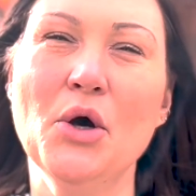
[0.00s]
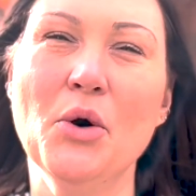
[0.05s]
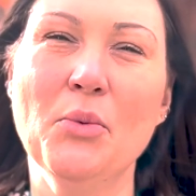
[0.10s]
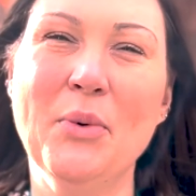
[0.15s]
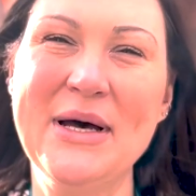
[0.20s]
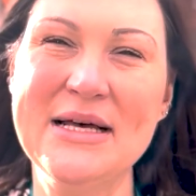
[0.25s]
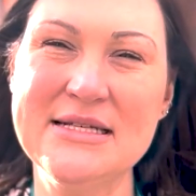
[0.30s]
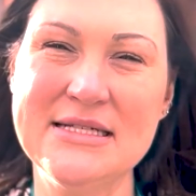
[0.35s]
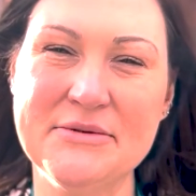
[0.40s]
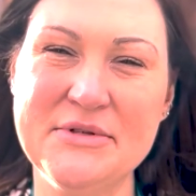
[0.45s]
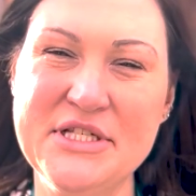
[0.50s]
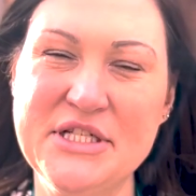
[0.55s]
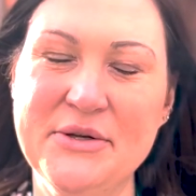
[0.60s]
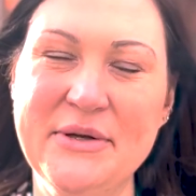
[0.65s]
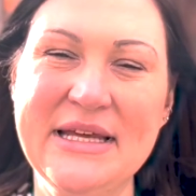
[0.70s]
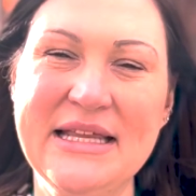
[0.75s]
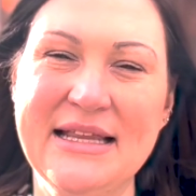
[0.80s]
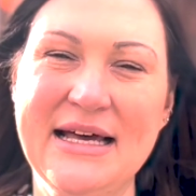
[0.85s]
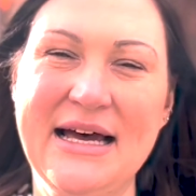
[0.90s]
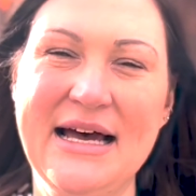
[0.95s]
Whilst I was
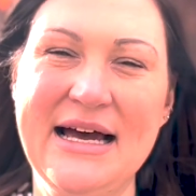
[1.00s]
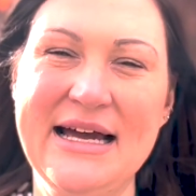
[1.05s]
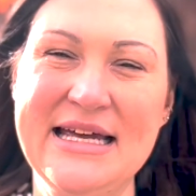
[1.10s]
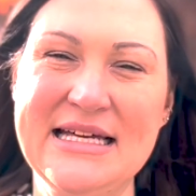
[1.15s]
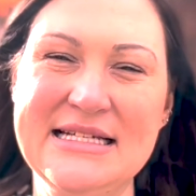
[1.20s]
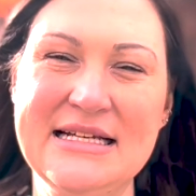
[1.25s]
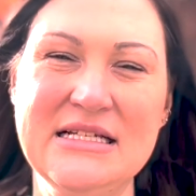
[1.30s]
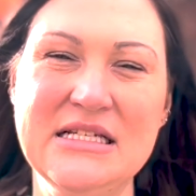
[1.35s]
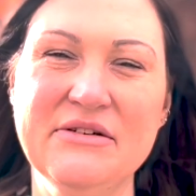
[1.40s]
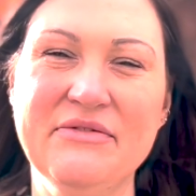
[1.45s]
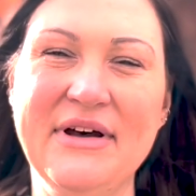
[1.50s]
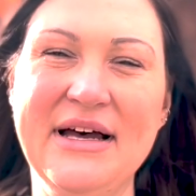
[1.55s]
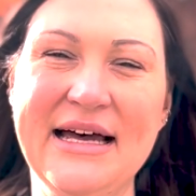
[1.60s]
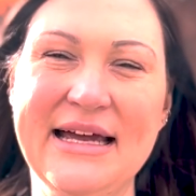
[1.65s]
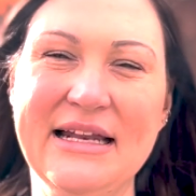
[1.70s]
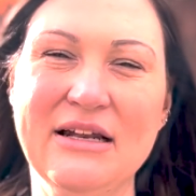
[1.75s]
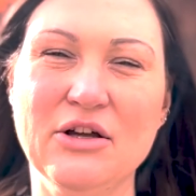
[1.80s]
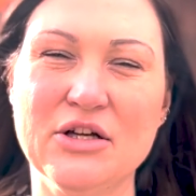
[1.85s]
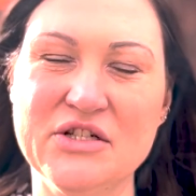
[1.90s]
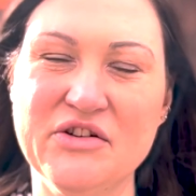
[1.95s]
doing that, I
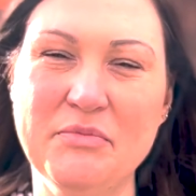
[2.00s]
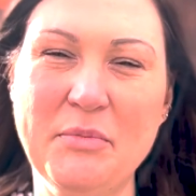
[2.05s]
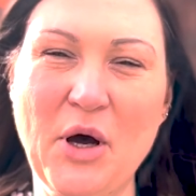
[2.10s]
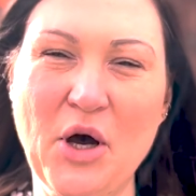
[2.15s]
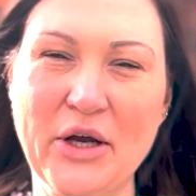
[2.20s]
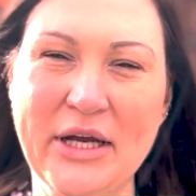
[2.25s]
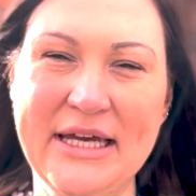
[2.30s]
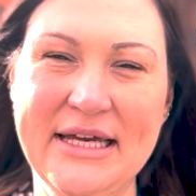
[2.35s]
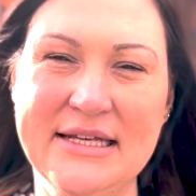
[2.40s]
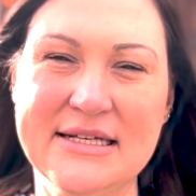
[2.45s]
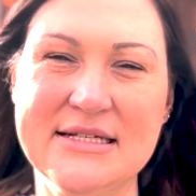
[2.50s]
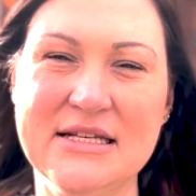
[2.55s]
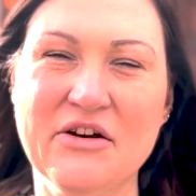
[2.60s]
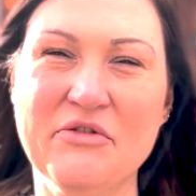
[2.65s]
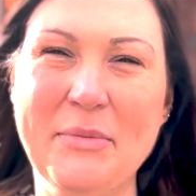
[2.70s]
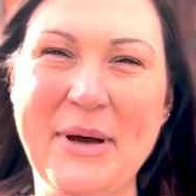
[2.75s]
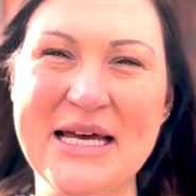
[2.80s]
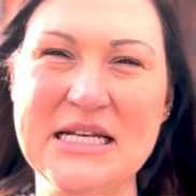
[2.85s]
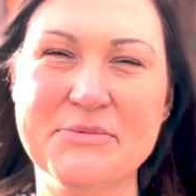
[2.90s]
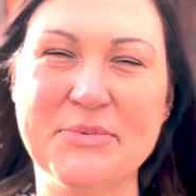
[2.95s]
identified lots of pockets
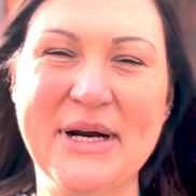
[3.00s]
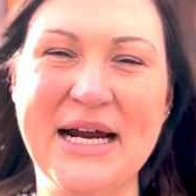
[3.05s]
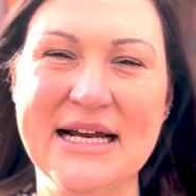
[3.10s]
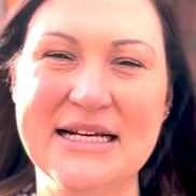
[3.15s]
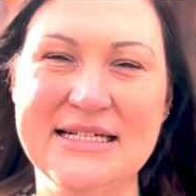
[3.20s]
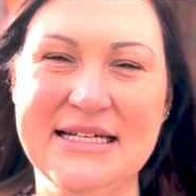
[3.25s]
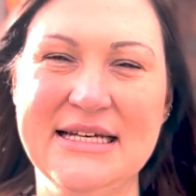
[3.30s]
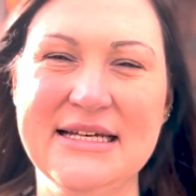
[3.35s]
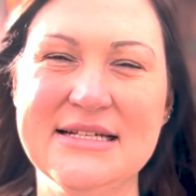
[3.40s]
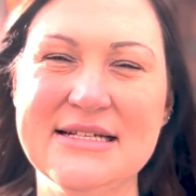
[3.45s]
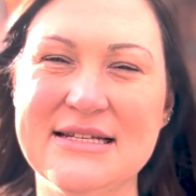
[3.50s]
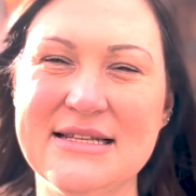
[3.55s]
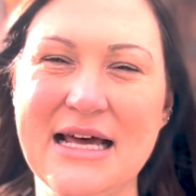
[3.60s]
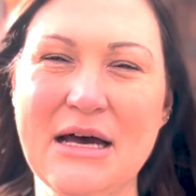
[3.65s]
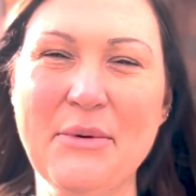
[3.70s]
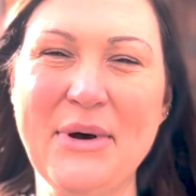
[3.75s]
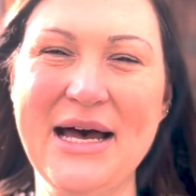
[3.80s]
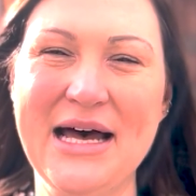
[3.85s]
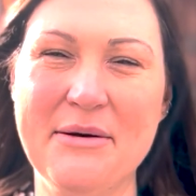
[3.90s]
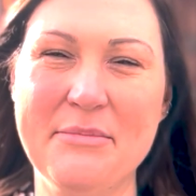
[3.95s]
of best practice
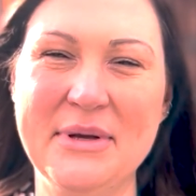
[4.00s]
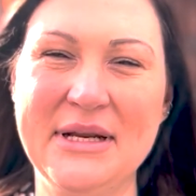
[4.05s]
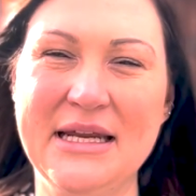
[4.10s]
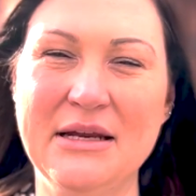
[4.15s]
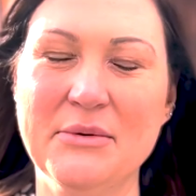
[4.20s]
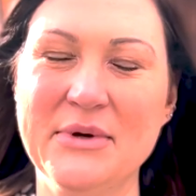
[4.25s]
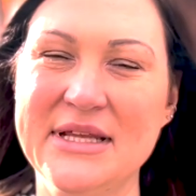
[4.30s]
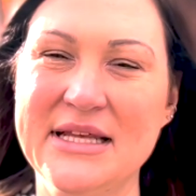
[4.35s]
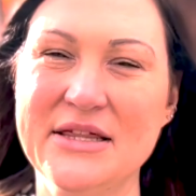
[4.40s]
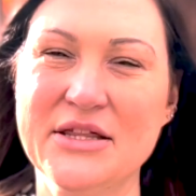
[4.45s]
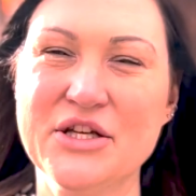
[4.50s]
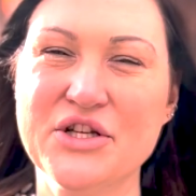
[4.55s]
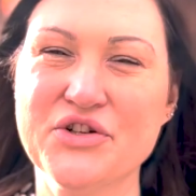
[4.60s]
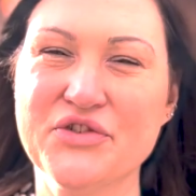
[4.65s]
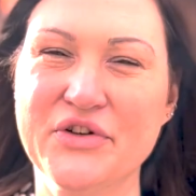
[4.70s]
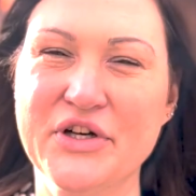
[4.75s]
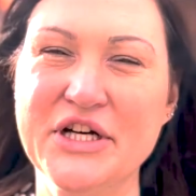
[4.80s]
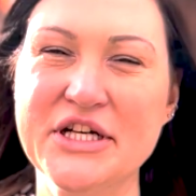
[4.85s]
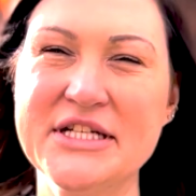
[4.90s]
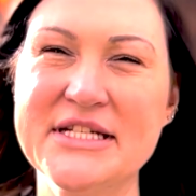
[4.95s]
that were happening within the
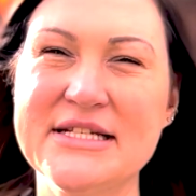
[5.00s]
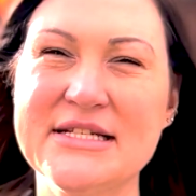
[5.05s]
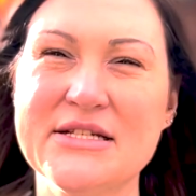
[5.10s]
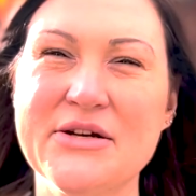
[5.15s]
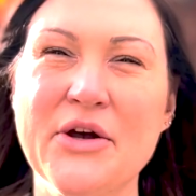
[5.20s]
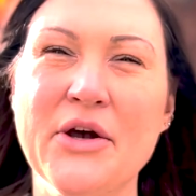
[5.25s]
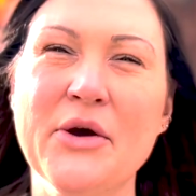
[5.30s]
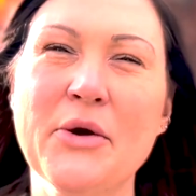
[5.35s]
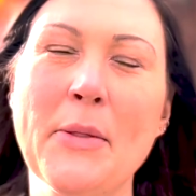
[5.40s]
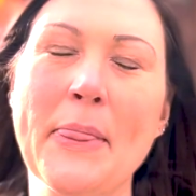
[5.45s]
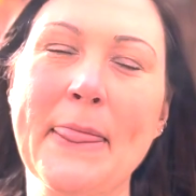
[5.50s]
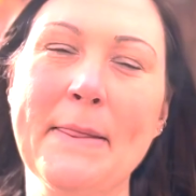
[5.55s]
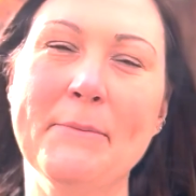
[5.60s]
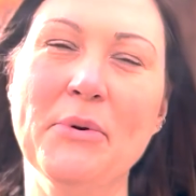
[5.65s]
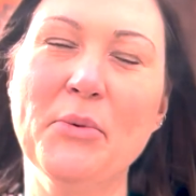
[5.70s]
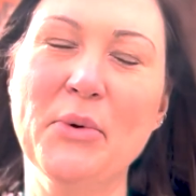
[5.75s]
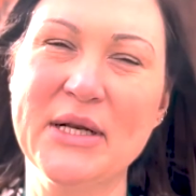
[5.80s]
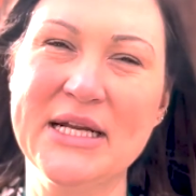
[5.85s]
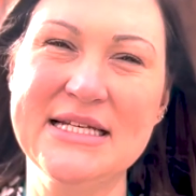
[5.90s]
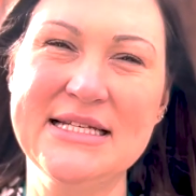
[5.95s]
Trust.
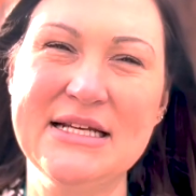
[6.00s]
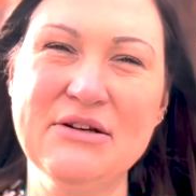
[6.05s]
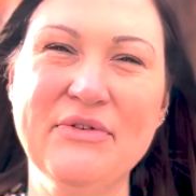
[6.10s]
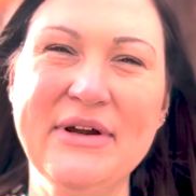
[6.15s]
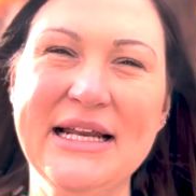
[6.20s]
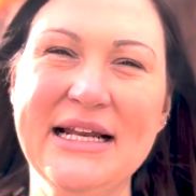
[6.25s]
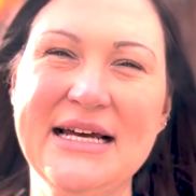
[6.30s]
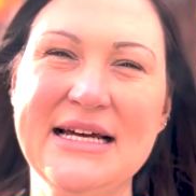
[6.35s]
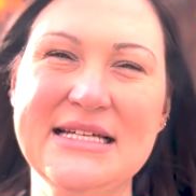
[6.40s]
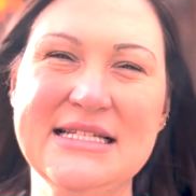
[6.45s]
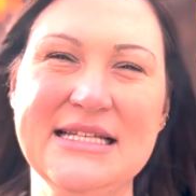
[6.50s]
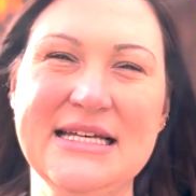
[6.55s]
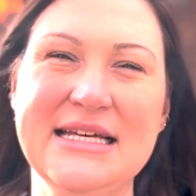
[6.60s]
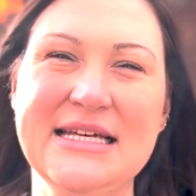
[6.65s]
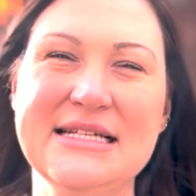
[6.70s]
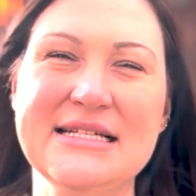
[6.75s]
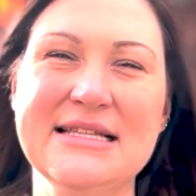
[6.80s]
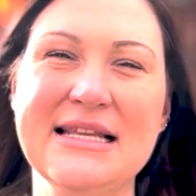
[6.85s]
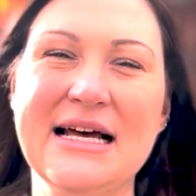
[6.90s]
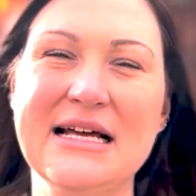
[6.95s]
But what I did realise
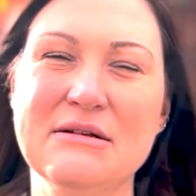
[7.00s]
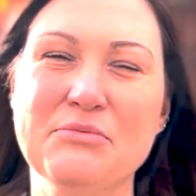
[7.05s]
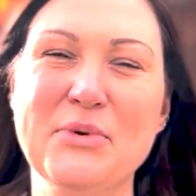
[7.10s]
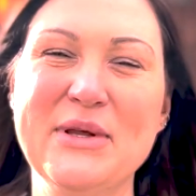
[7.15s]
is that